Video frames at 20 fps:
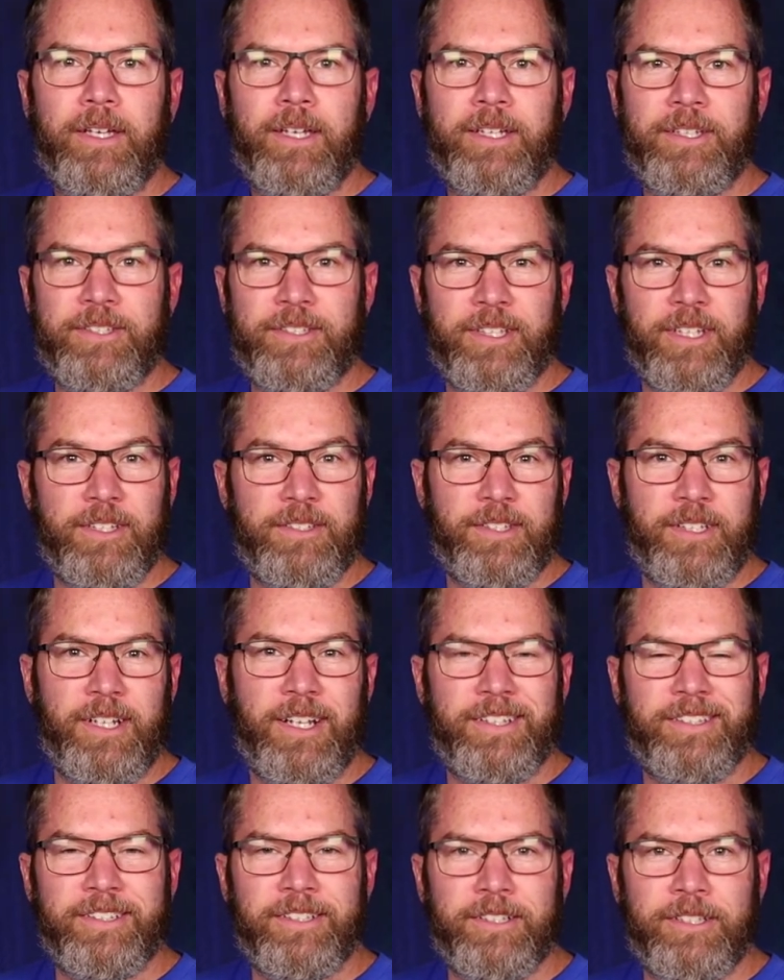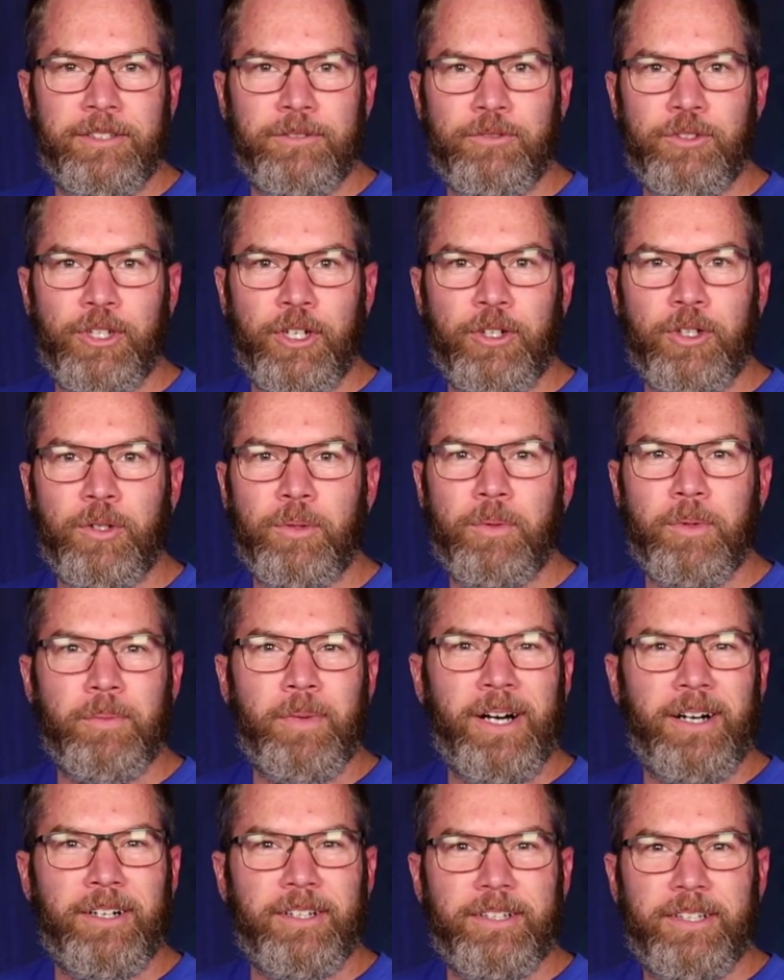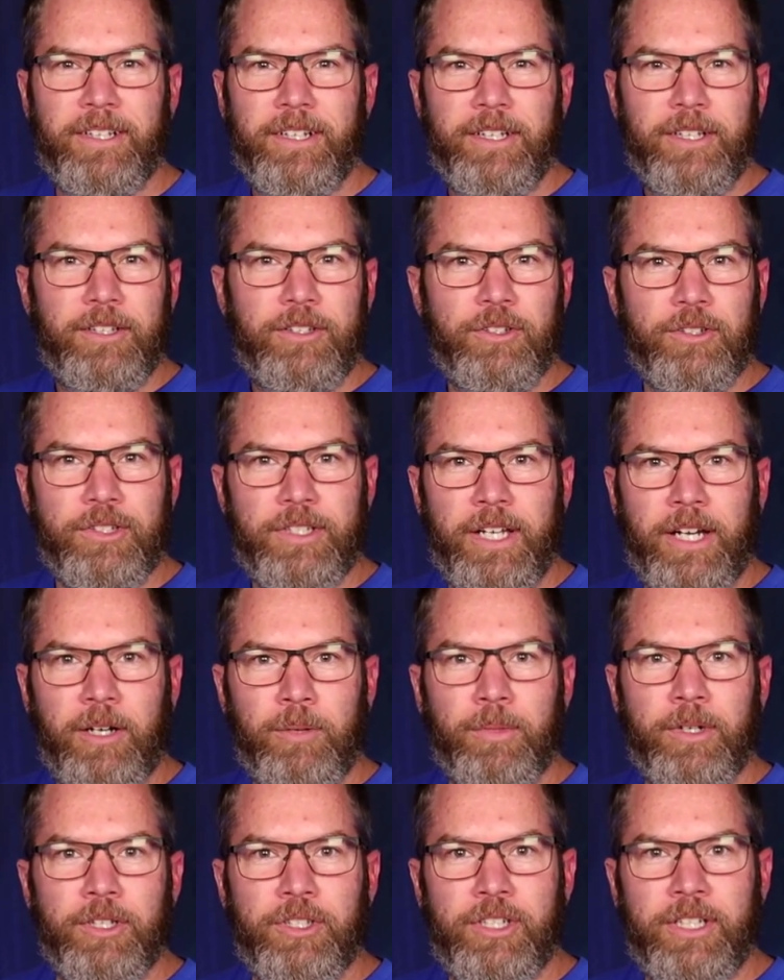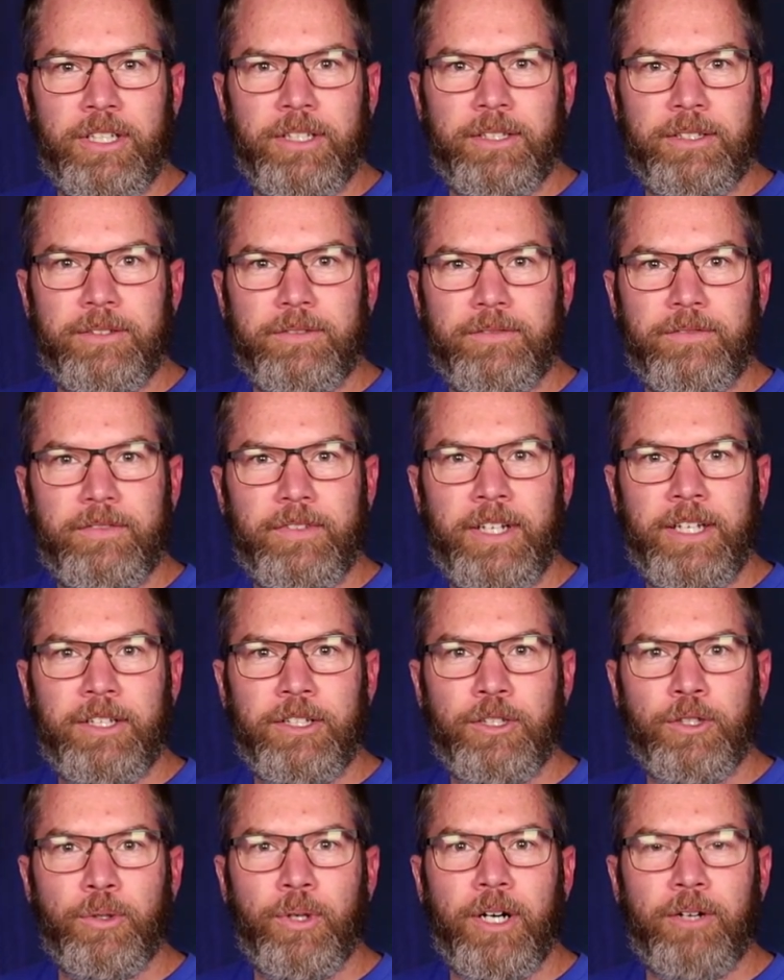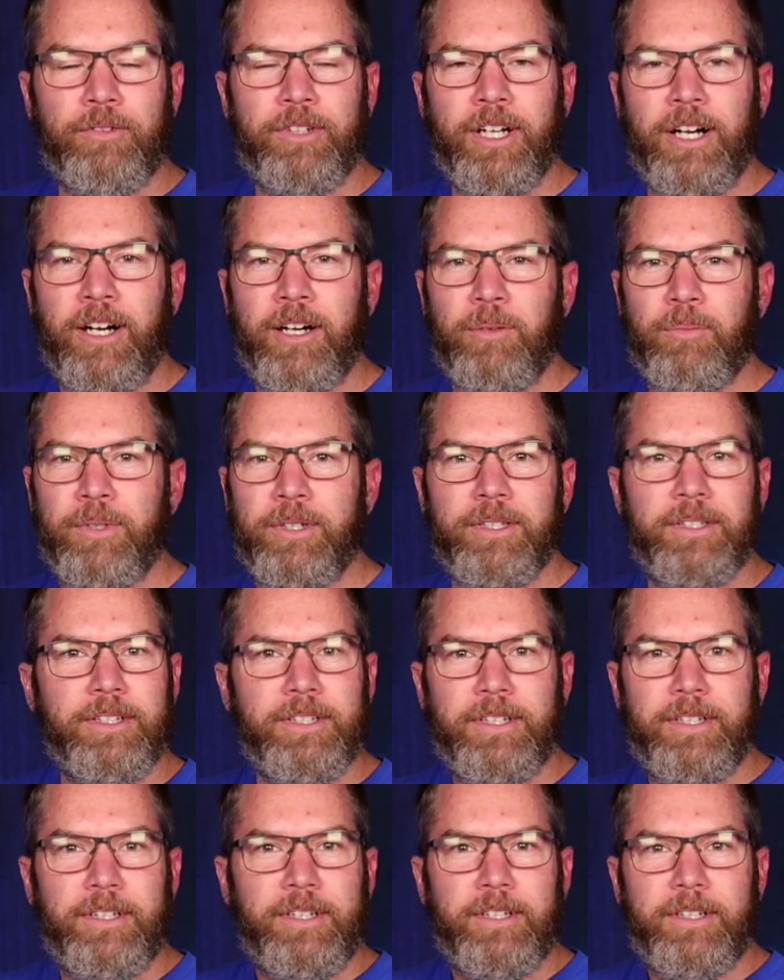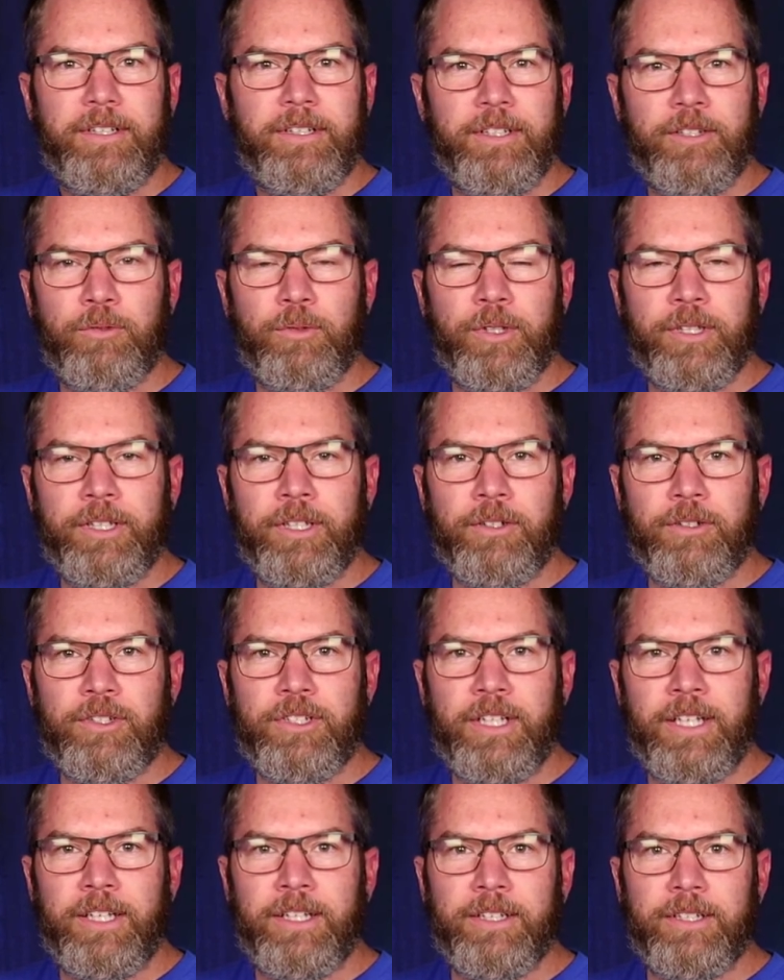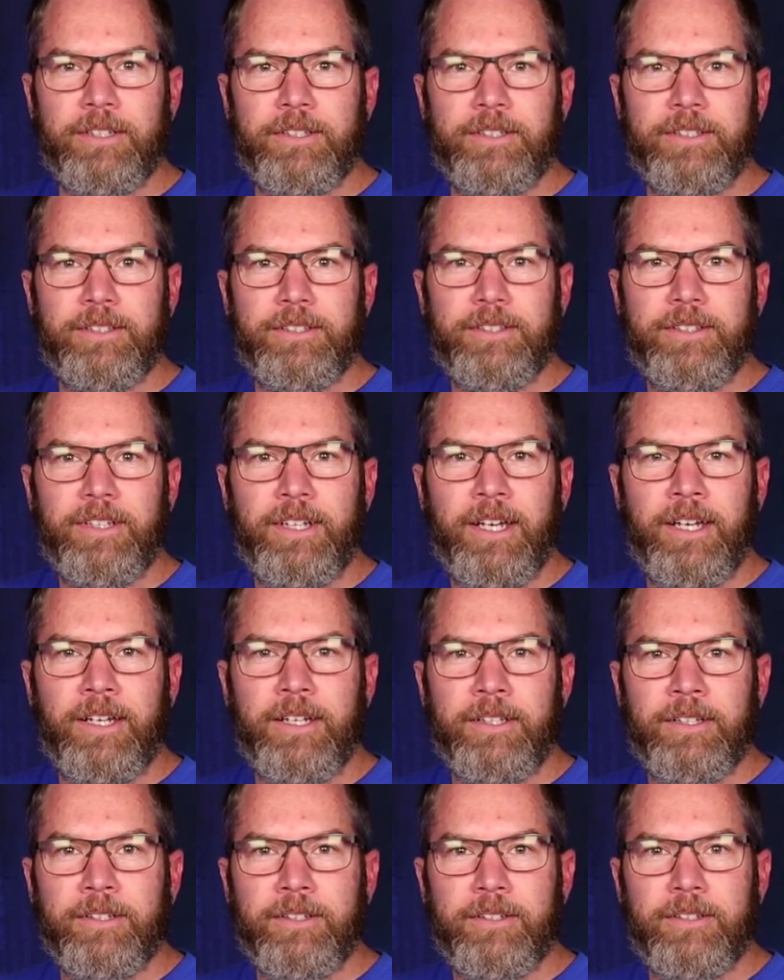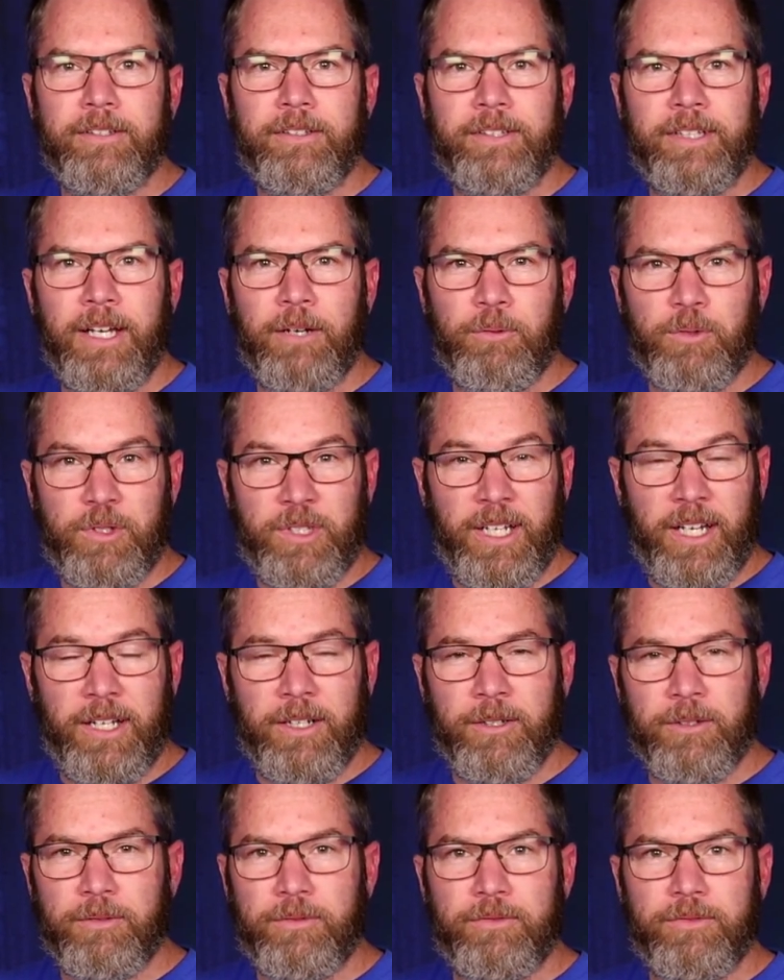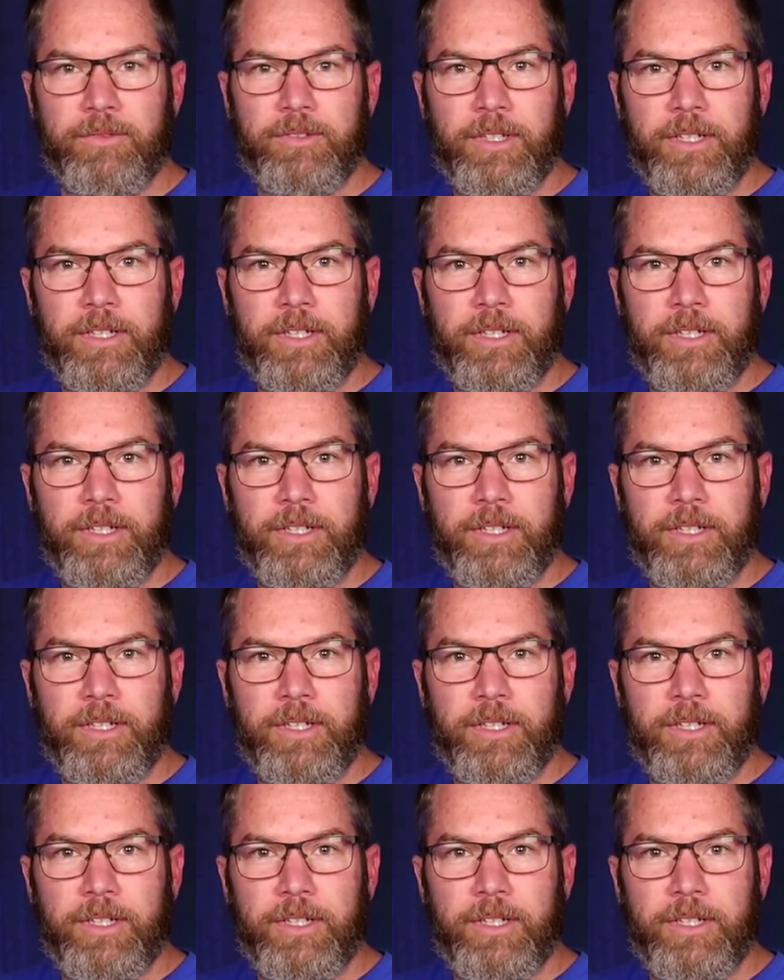He says that at the end of Job about just how much he knew of God, but didn't really understand. And that was kind of